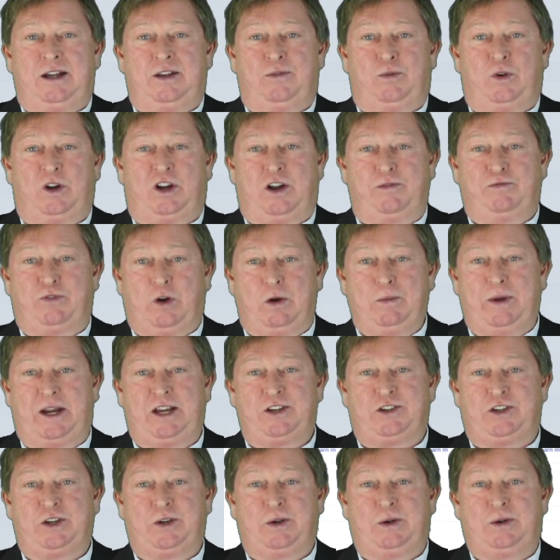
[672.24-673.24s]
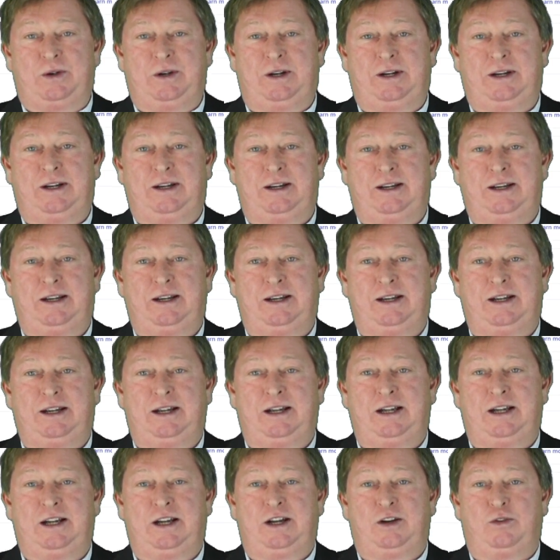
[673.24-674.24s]
We're confirming it's you,
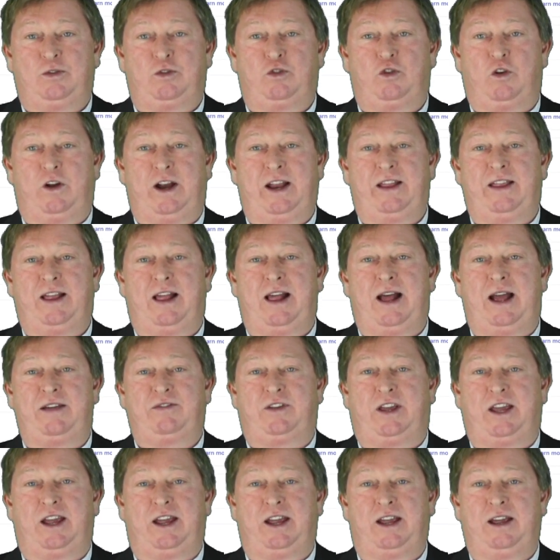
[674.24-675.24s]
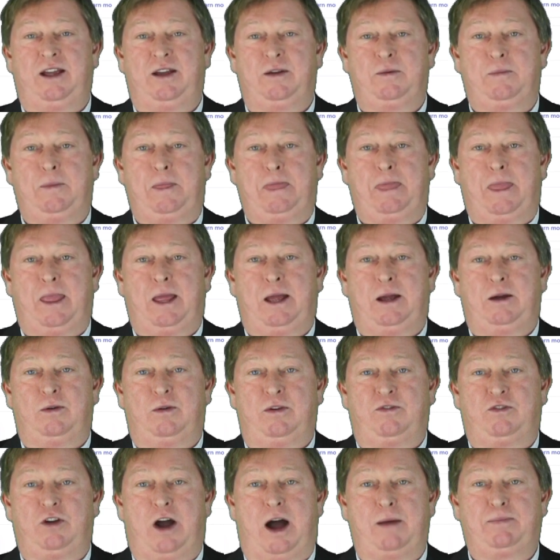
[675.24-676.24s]
created the live key,
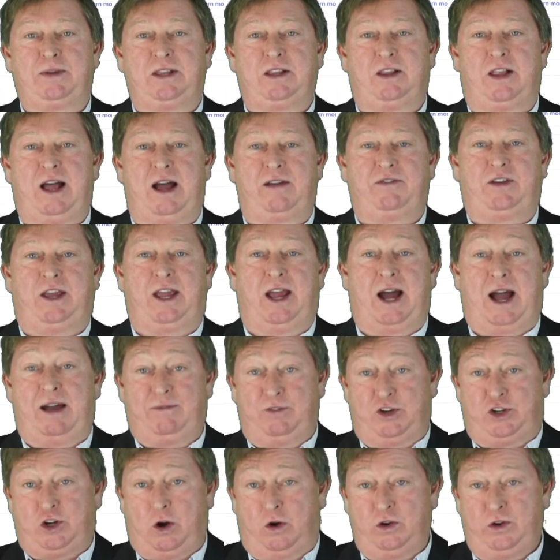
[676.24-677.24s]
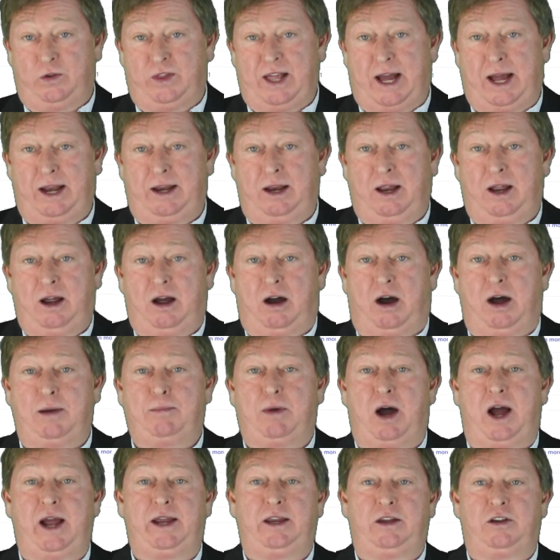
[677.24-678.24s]
we've copied the live key. I haven't showed you that on
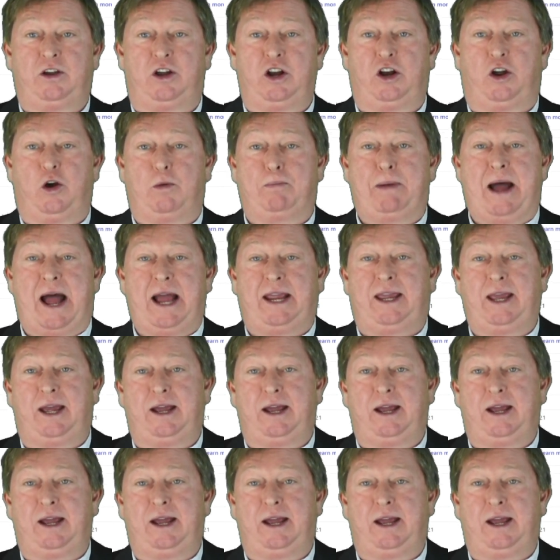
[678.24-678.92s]
mine. You're going to go back